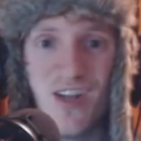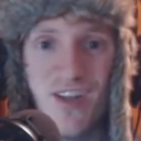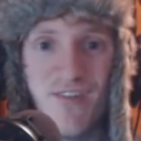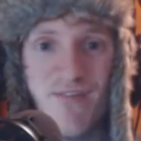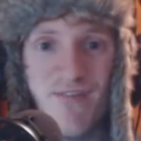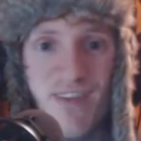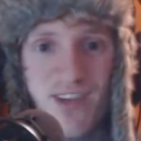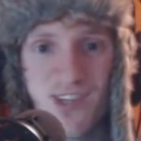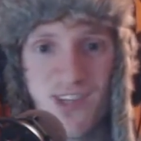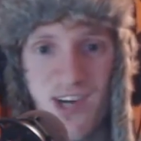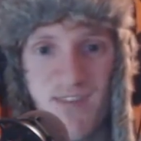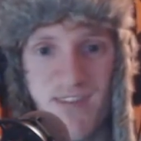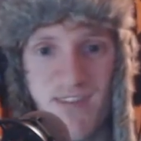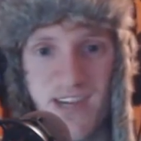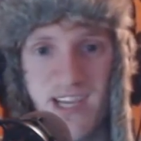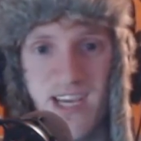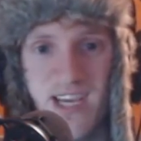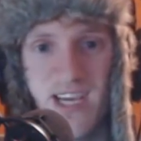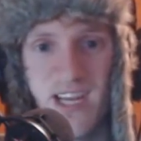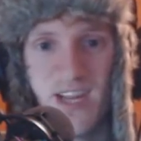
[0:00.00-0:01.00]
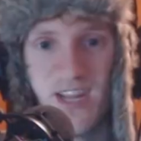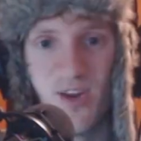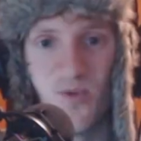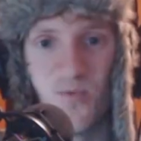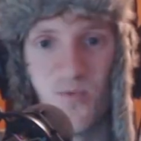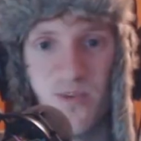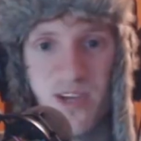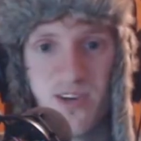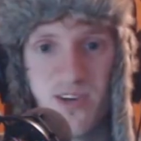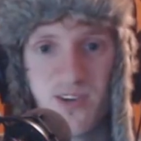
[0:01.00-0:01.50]
They face off again in a
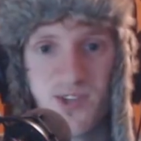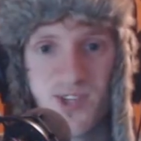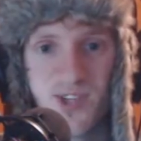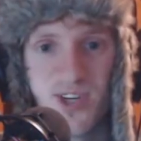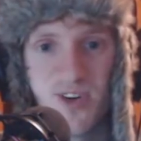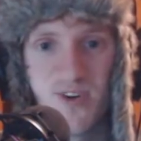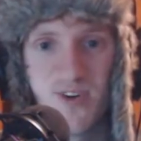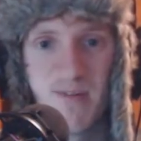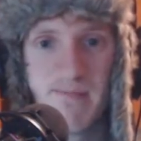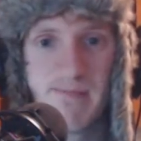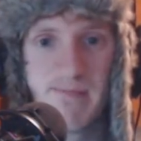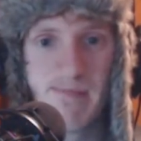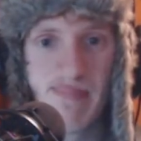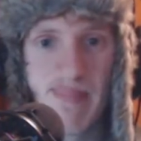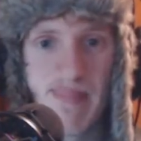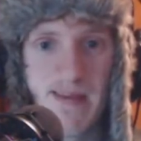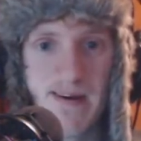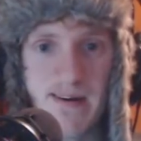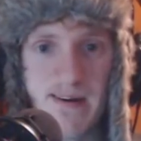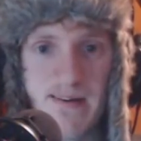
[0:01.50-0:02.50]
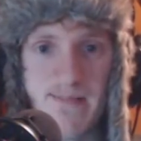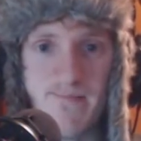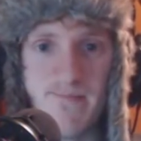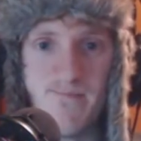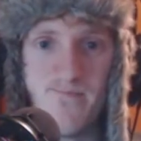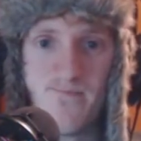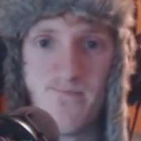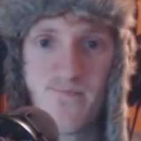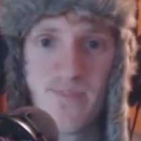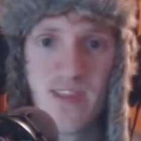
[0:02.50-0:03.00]
week or so.
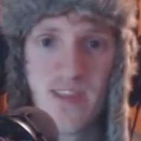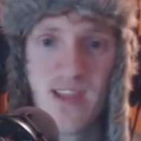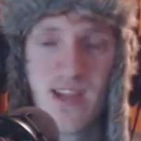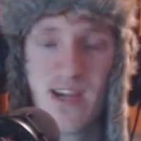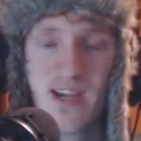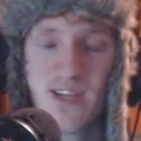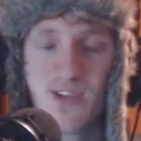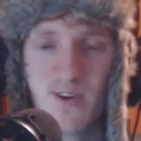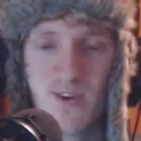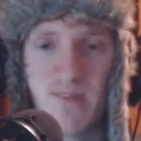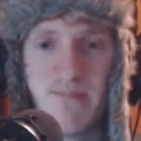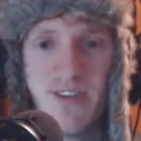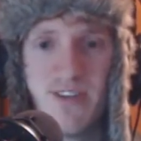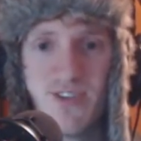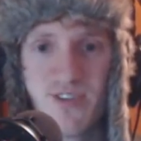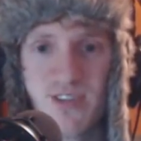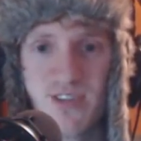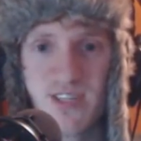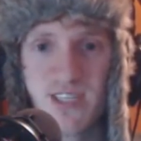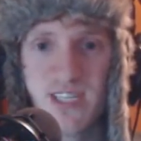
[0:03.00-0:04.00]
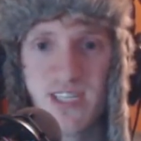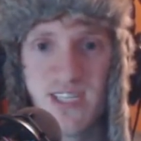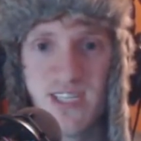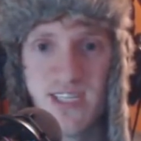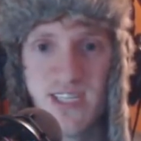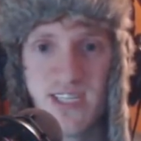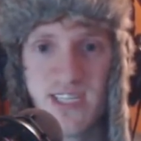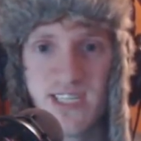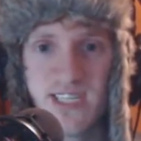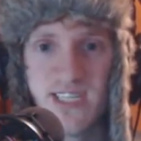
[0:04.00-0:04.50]
So I'm interested
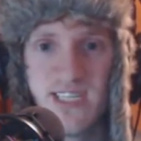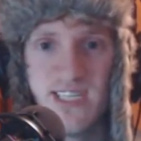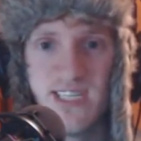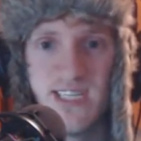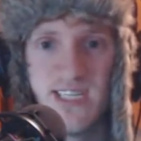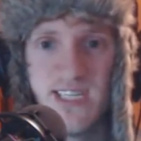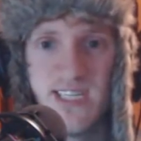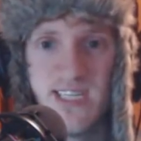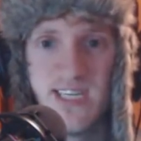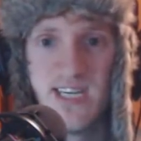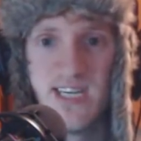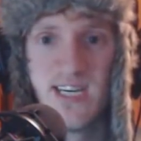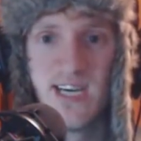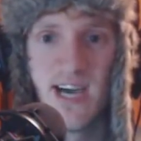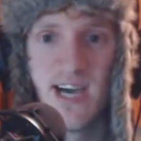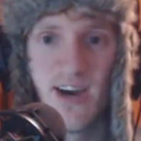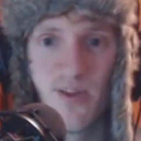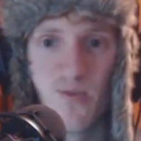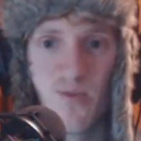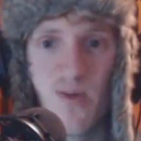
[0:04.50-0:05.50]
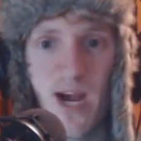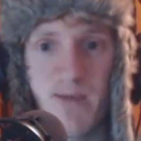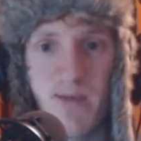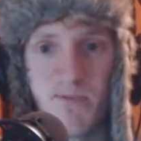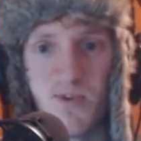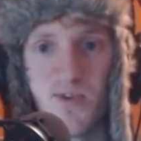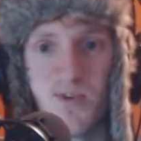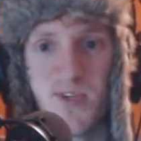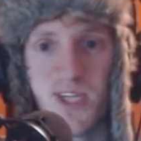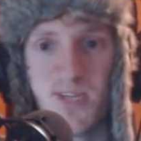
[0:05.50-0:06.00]
to see how the
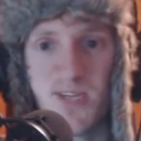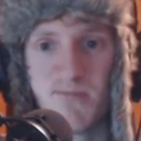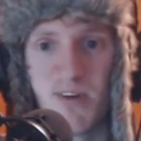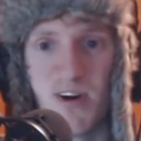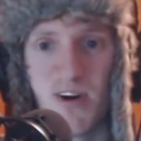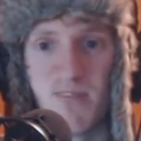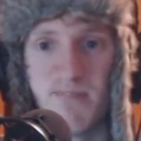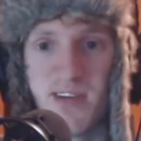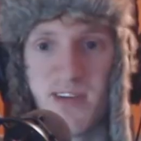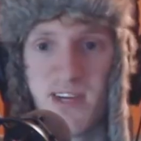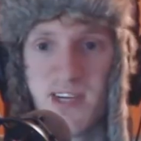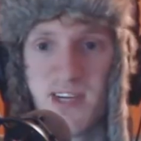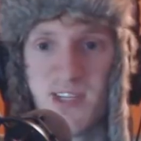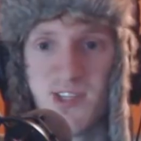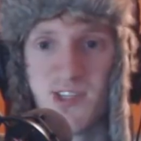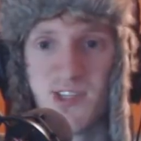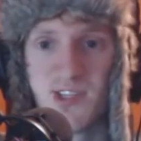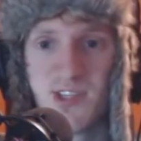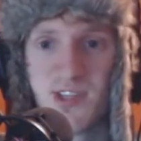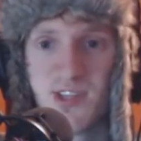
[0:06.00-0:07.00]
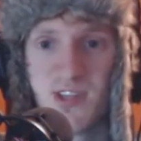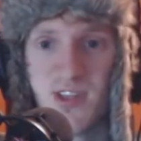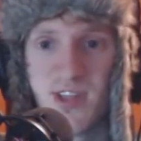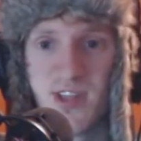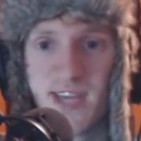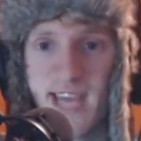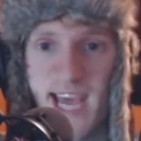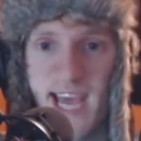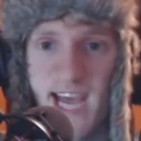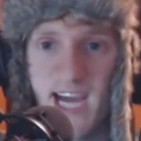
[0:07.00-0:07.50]
Raptors respond, because
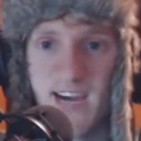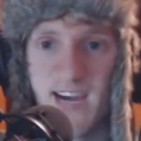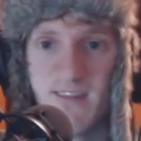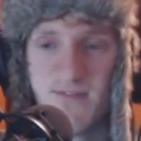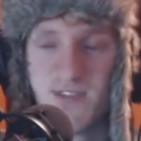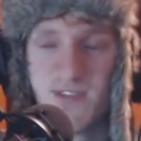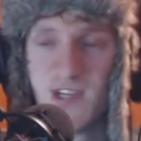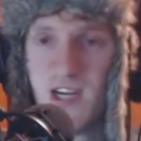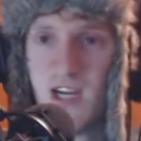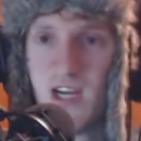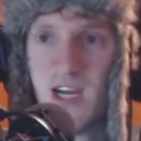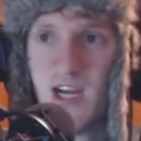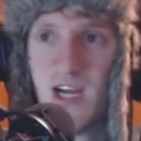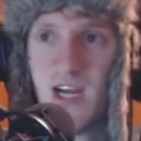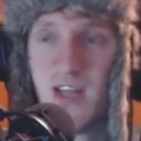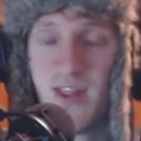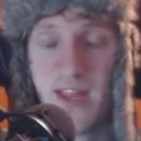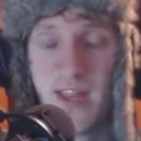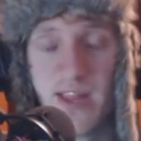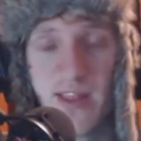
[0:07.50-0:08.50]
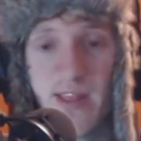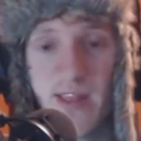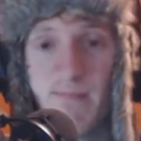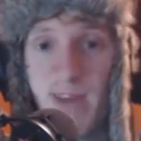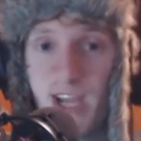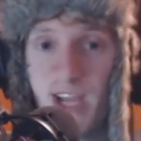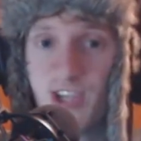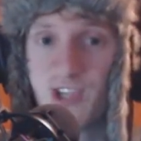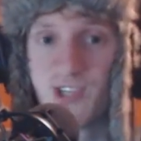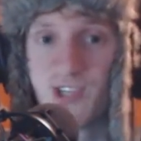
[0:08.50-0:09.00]
the Cavs, they
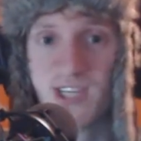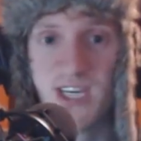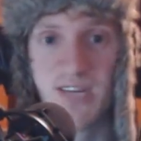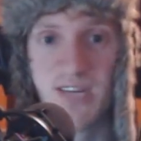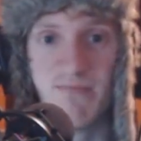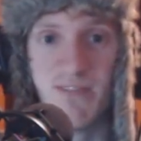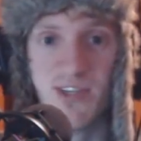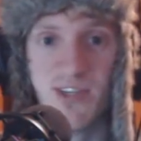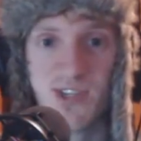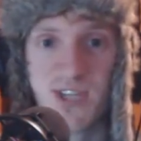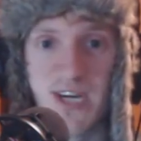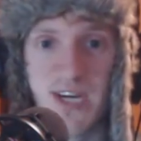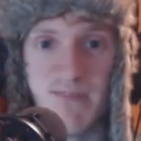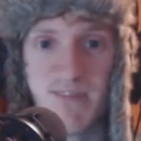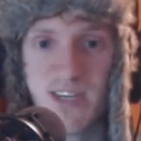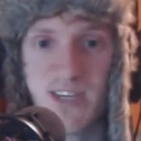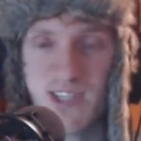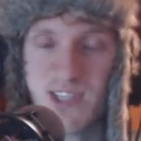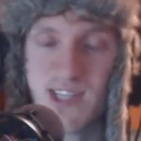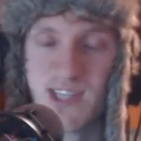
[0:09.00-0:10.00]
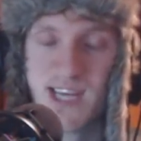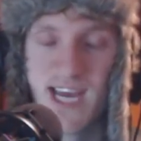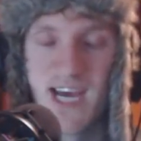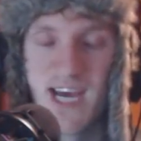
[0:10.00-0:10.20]
might just get them this time, because the